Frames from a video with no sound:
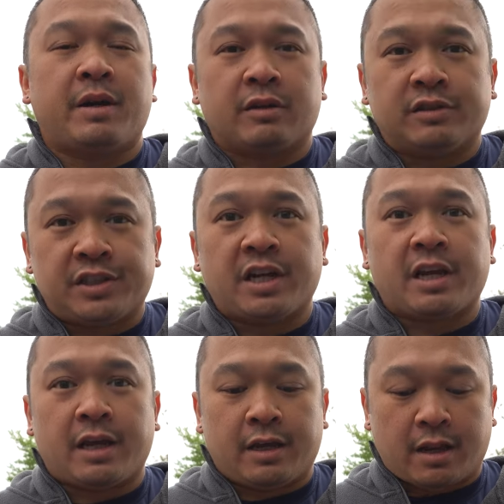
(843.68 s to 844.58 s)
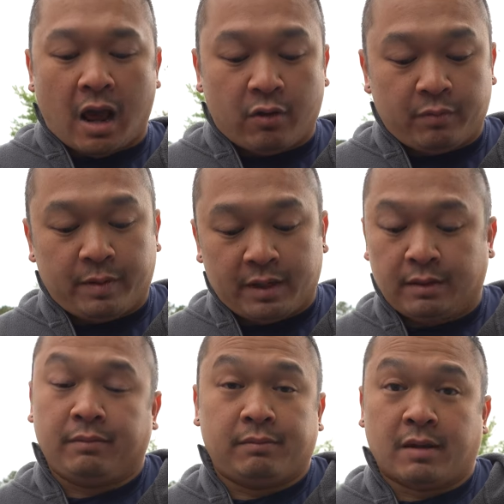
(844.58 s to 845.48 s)
better jig head, I would
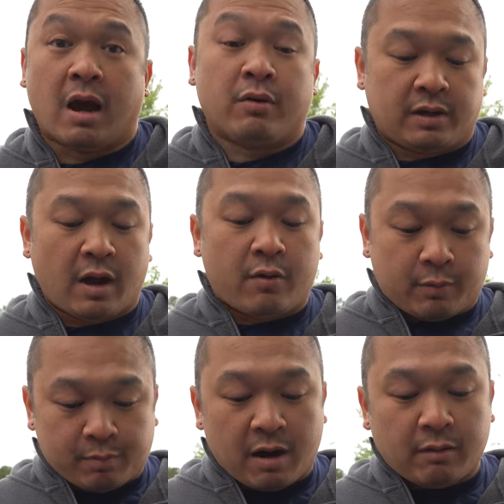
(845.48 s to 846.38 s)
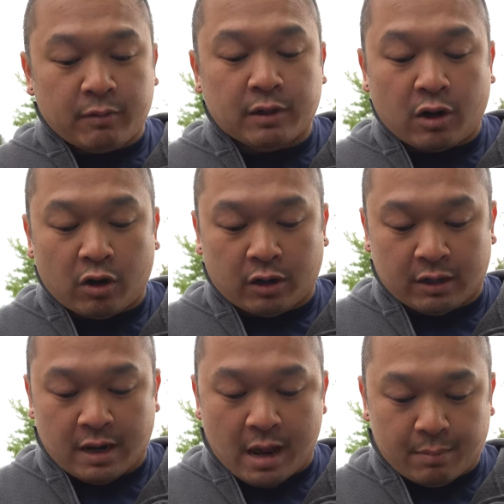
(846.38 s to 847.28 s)
be, I would, I would probably would have caught
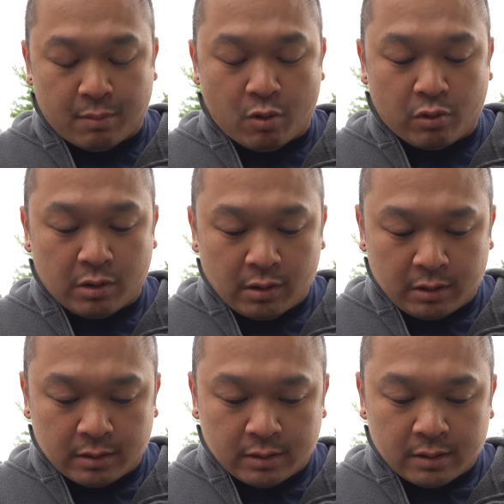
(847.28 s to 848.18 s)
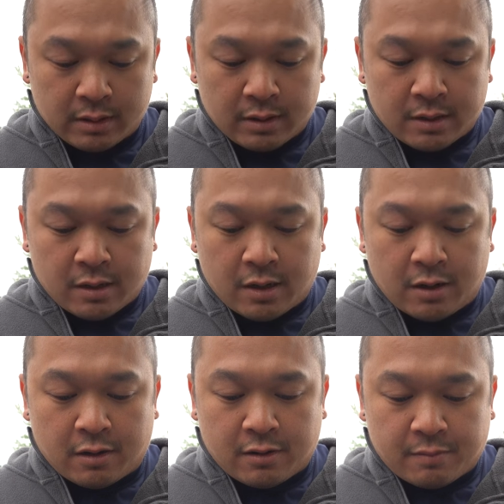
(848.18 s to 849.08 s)
a lot more.
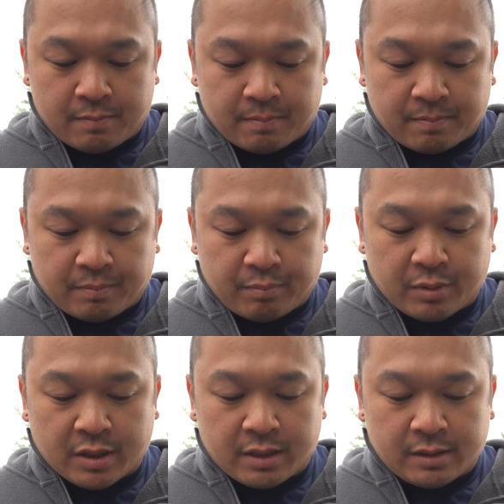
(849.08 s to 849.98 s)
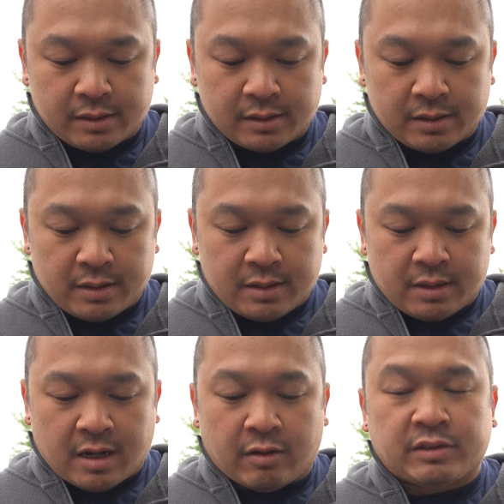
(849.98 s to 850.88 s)
Um, but
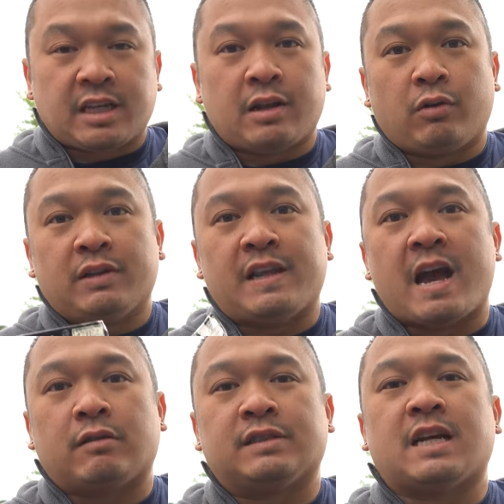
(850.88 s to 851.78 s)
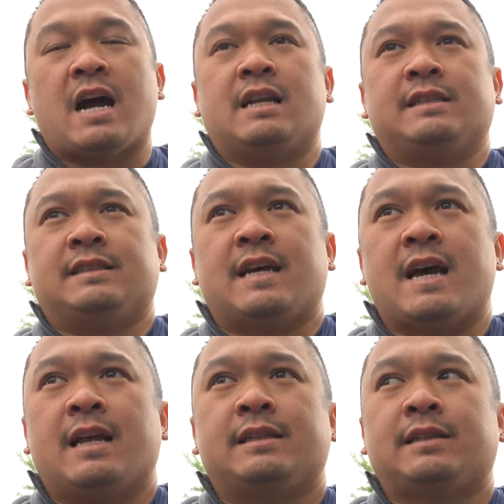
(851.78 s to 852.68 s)
I would say the only downside is
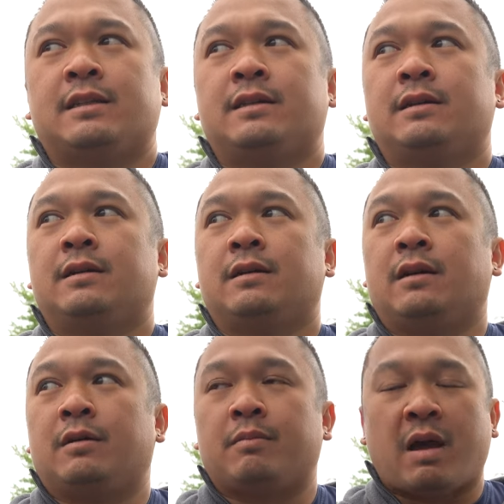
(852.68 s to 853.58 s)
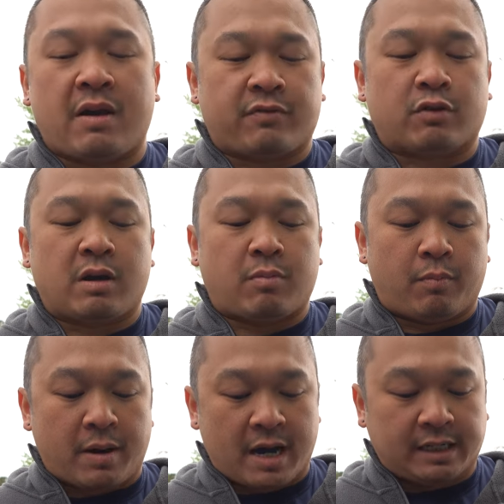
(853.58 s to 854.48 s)
that um, after a
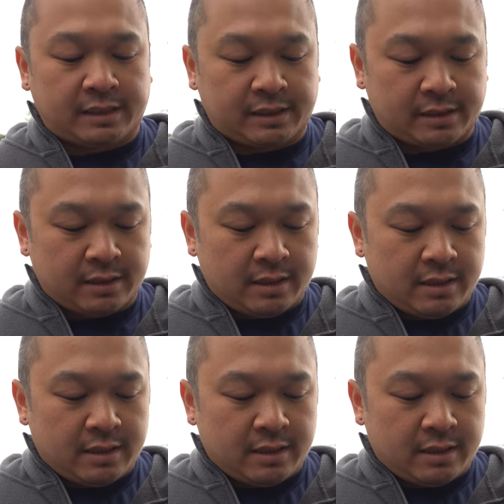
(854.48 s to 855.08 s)
couple bites,